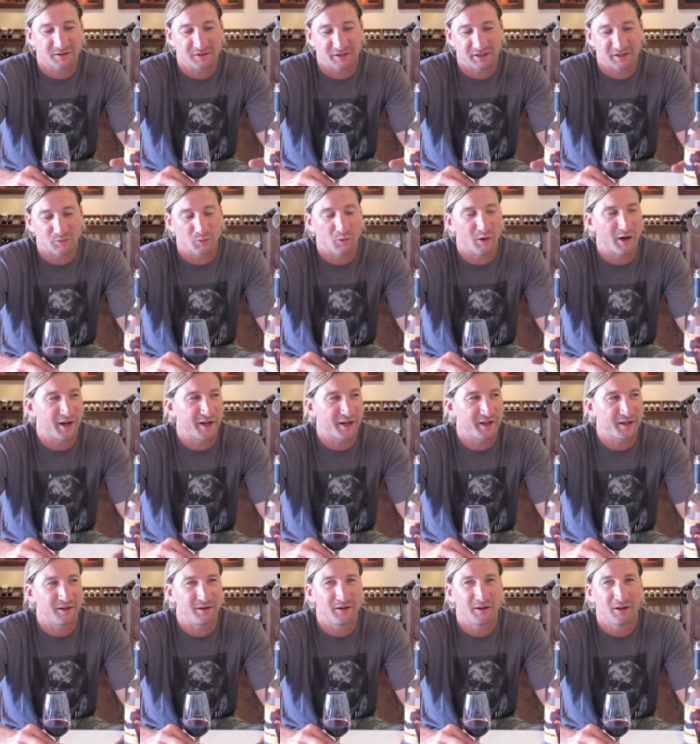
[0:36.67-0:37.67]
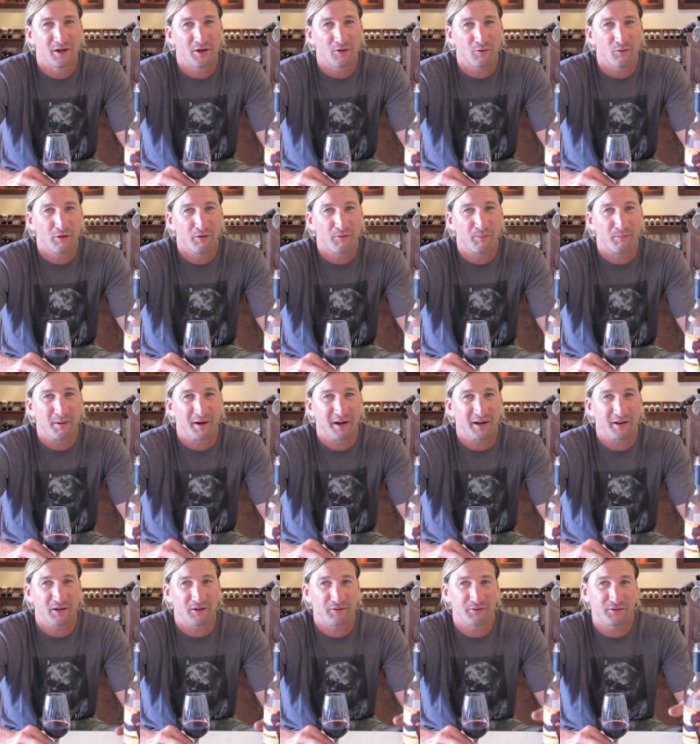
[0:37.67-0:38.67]
this wine with
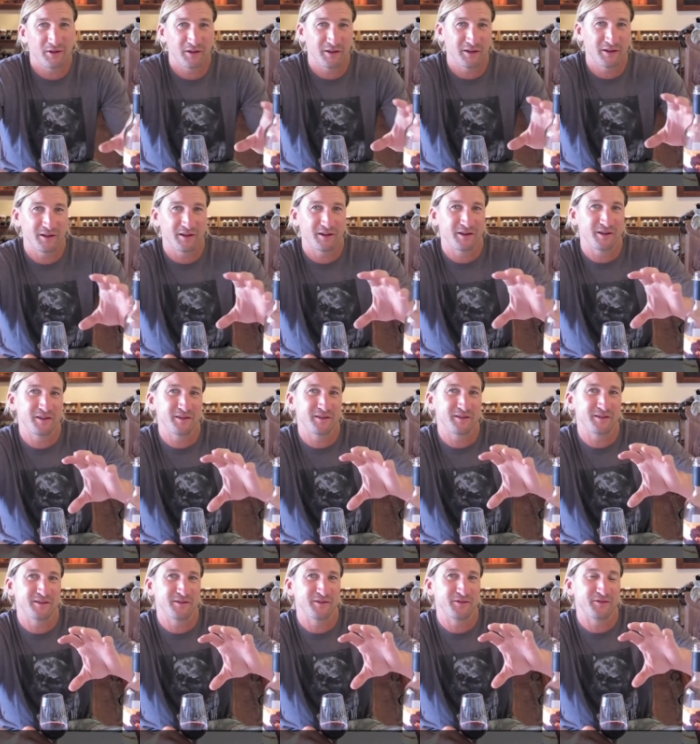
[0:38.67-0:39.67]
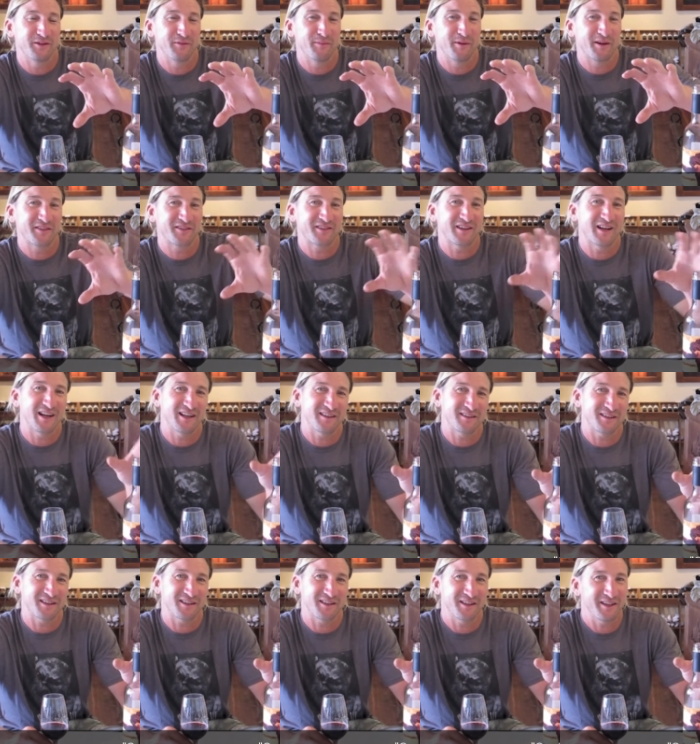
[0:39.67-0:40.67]
part of the, of the Marsala
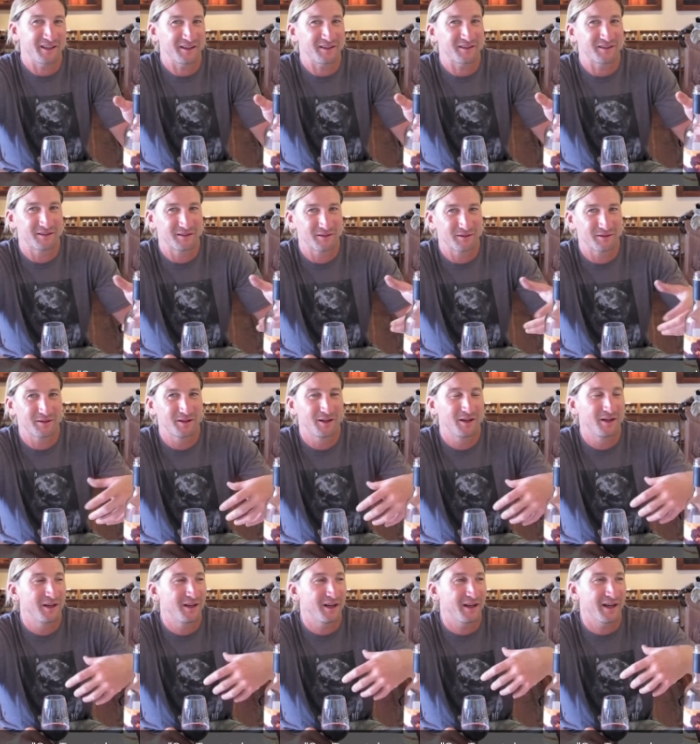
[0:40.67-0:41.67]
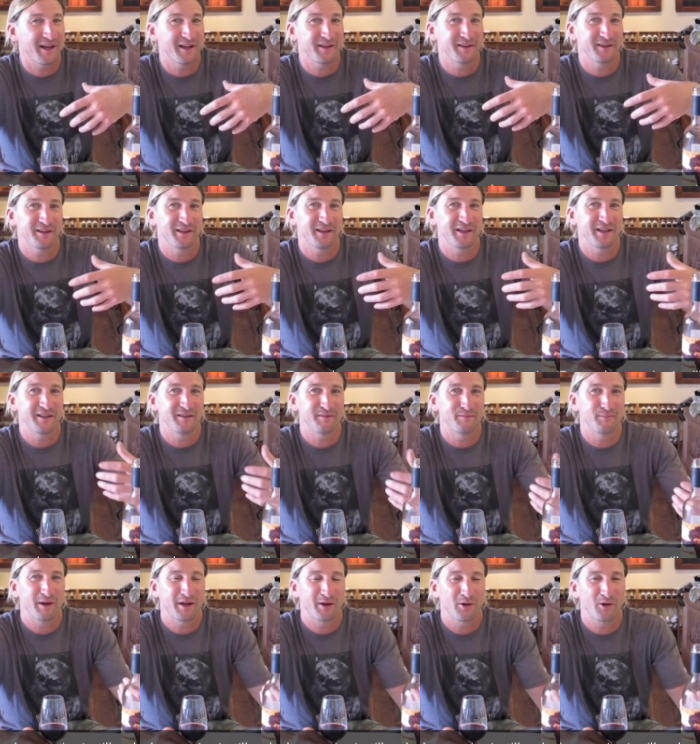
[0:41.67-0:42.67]
techniques and the
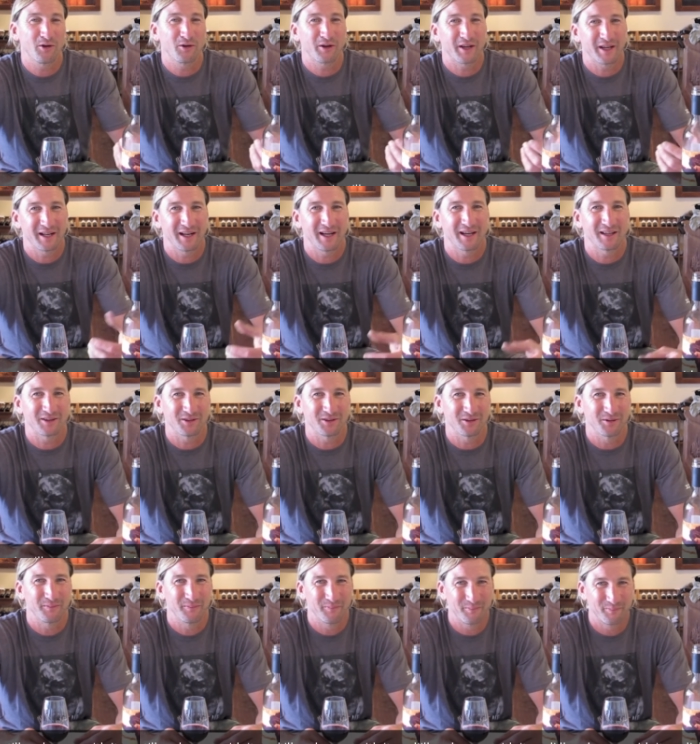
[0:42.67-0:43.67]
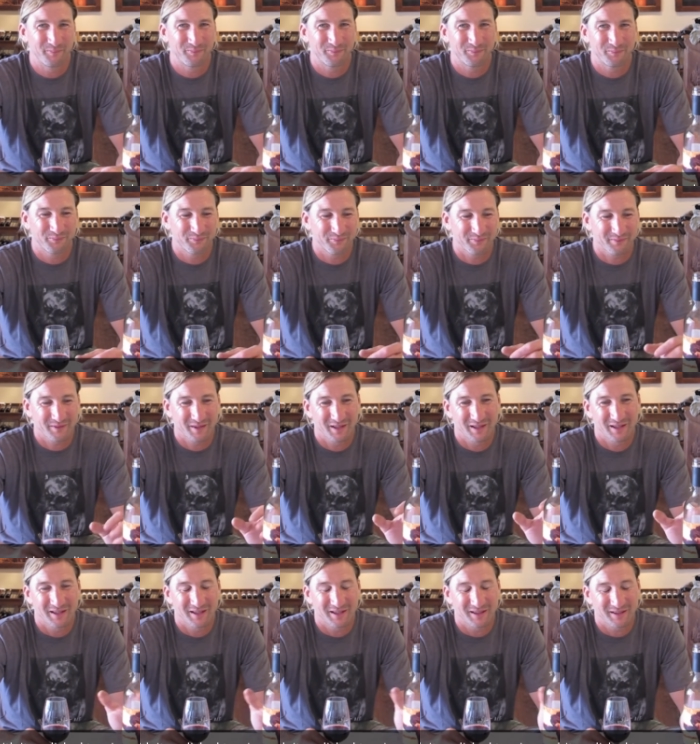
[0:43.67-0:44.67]
in Barolo Chinato.
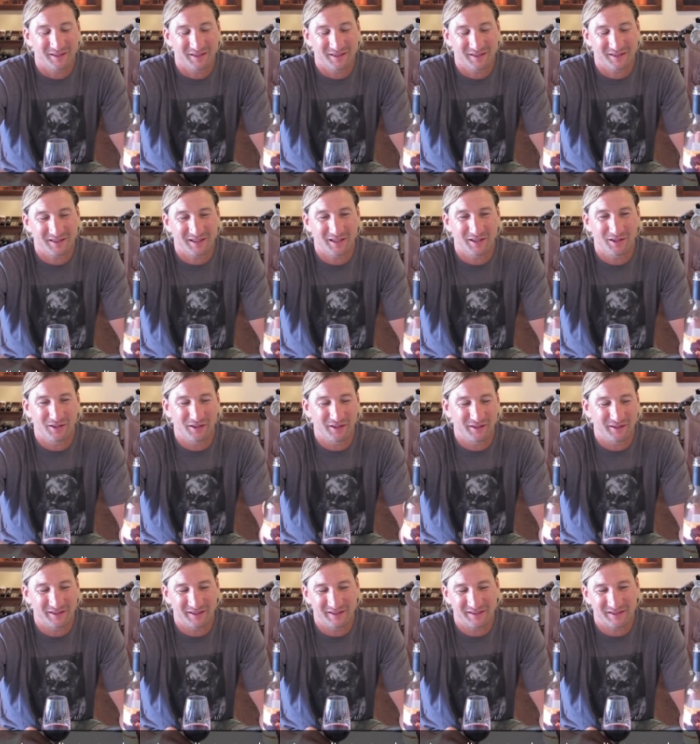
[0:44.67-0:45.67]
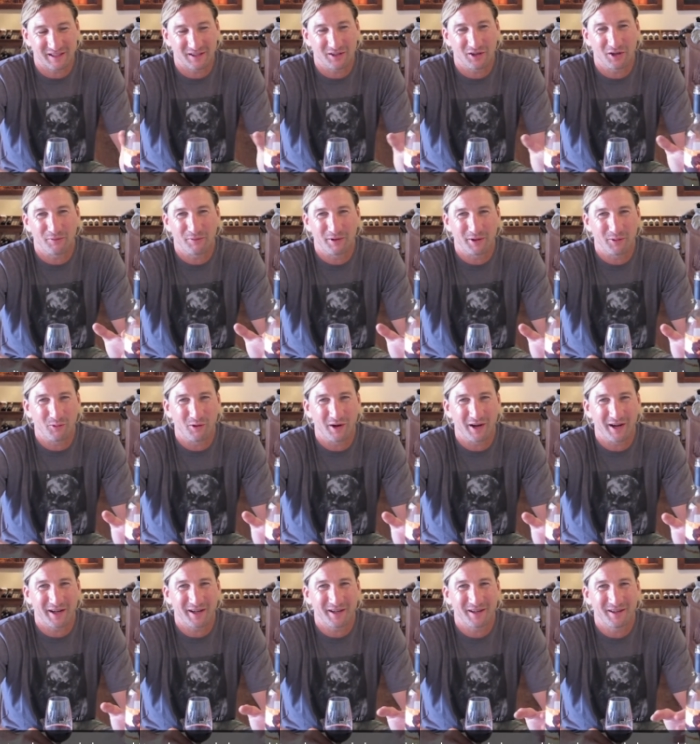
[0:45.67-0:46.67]
This is a, is a lovely
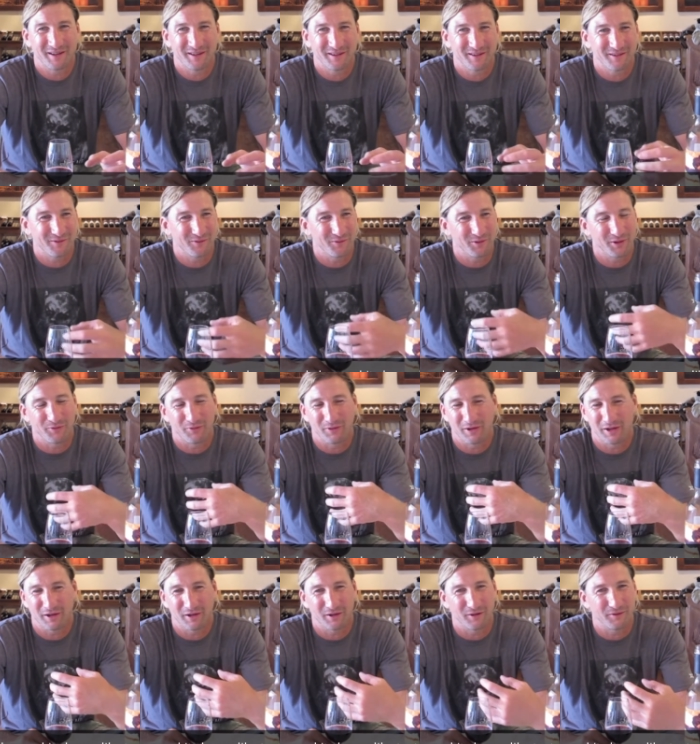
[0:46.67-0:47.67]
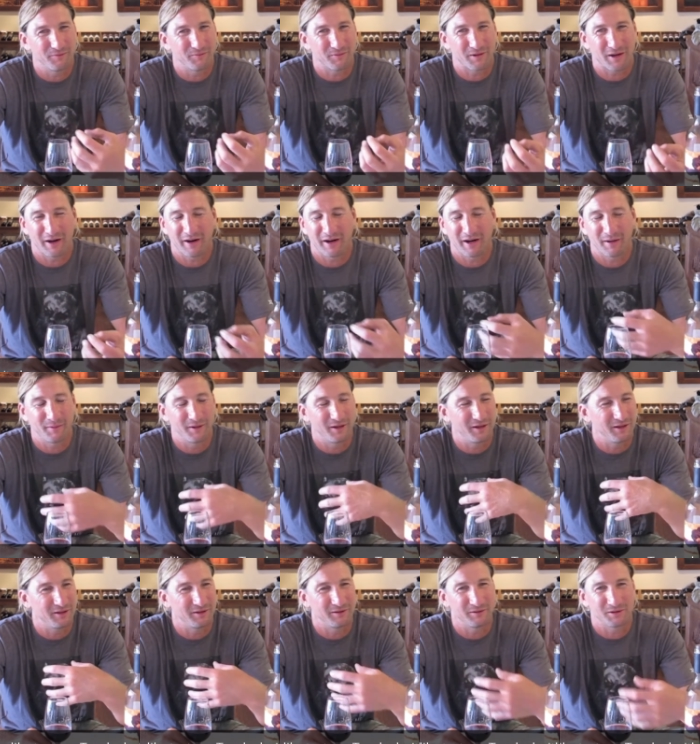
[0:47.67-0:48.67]
wine with a lot of
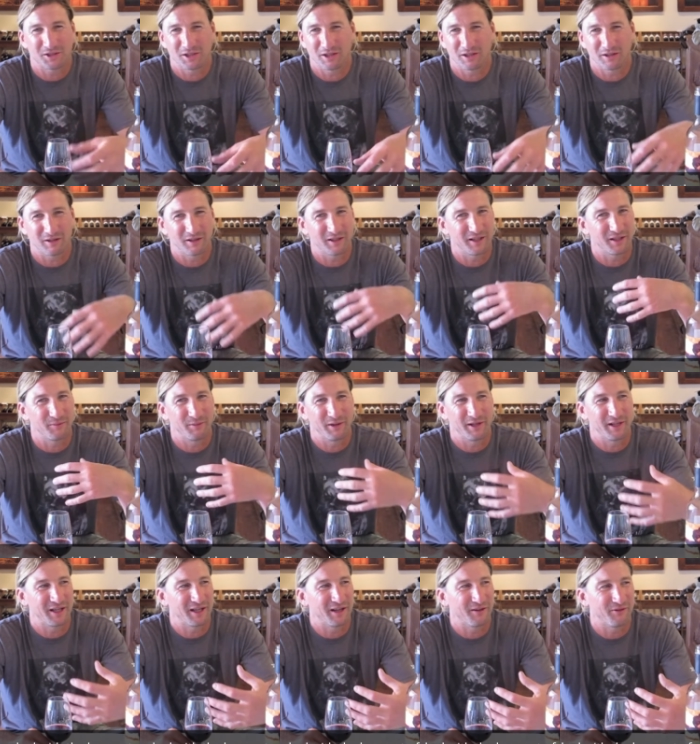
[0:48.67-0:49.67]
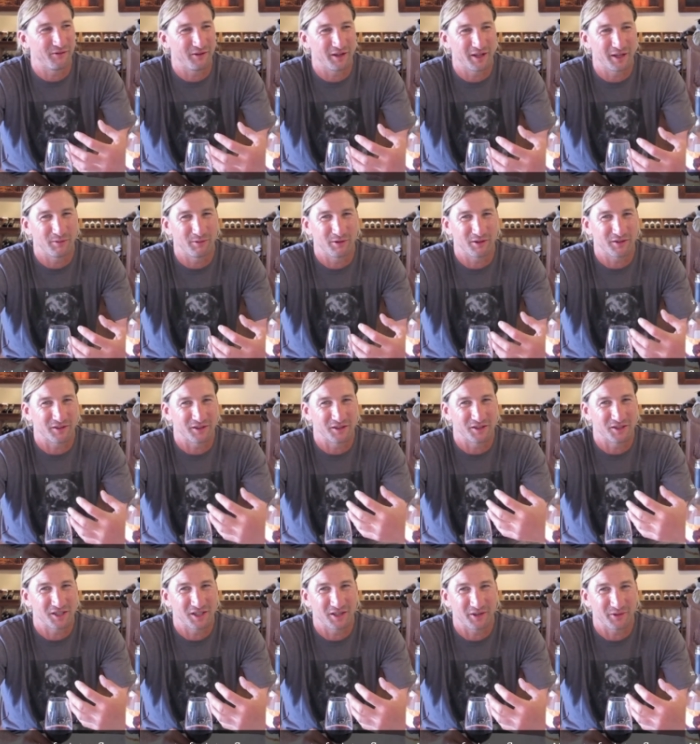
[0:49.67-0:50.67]
caramel, chocolate, vanilla flavors and
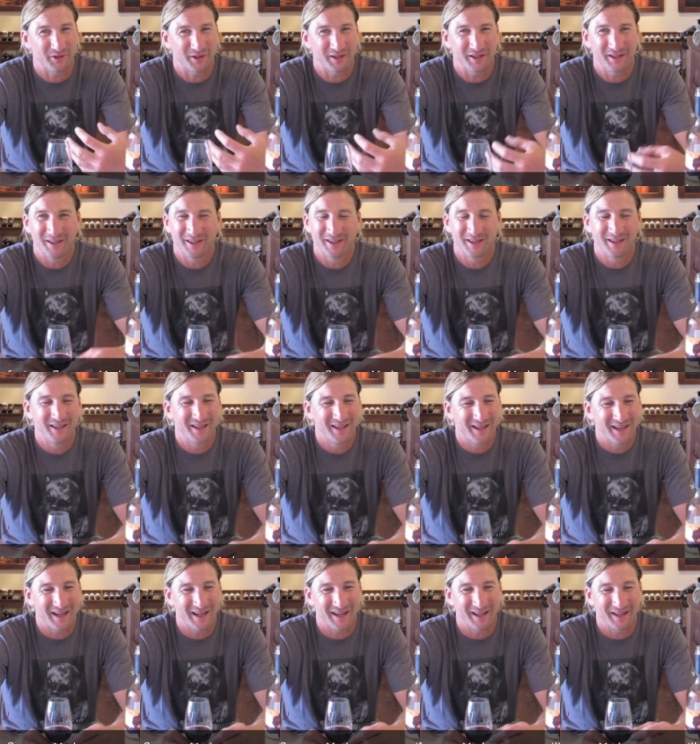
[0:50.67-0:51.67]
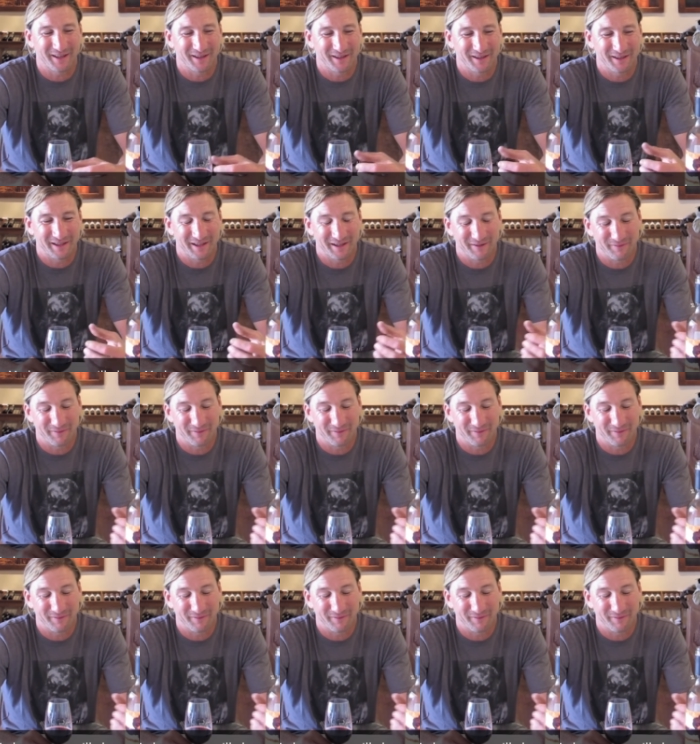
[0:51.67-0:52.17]
cherry and